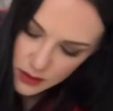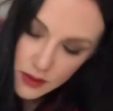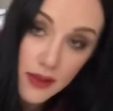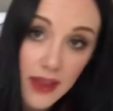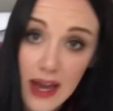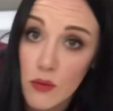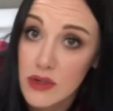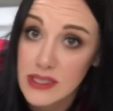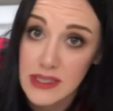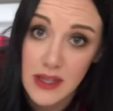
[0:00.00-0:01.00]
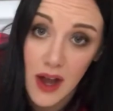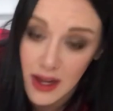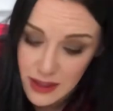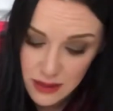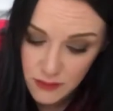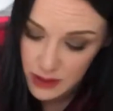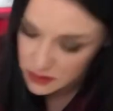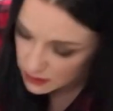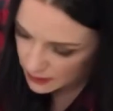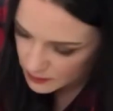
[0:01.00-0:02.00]
That was not even.
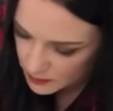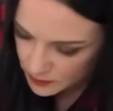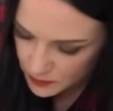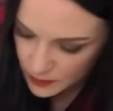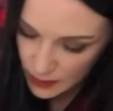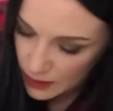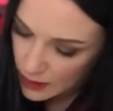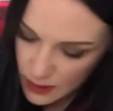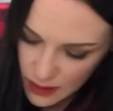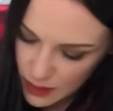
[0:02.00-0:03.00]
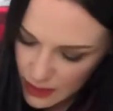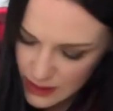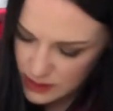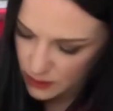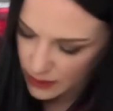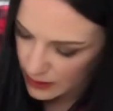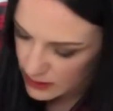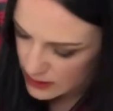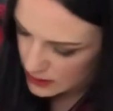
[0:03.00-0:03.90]
That's all right.